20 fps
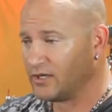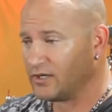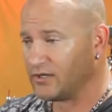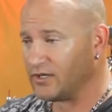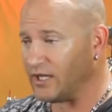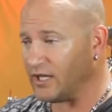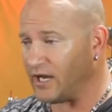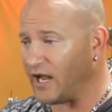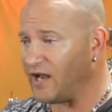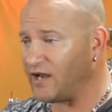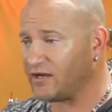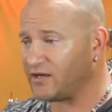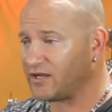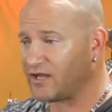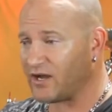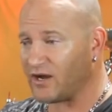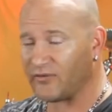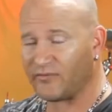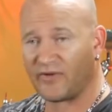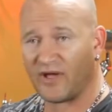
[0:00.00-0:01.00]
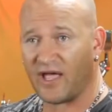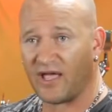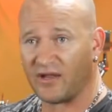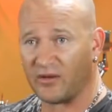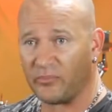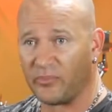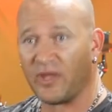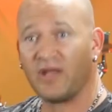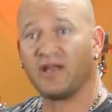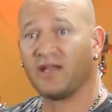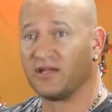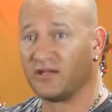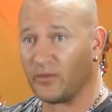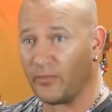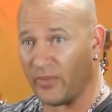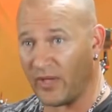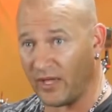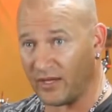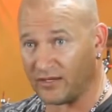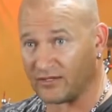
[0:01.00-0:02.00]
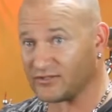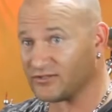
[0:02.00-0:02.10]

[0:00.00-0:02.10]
that I didn't care if I had a penny in the bank.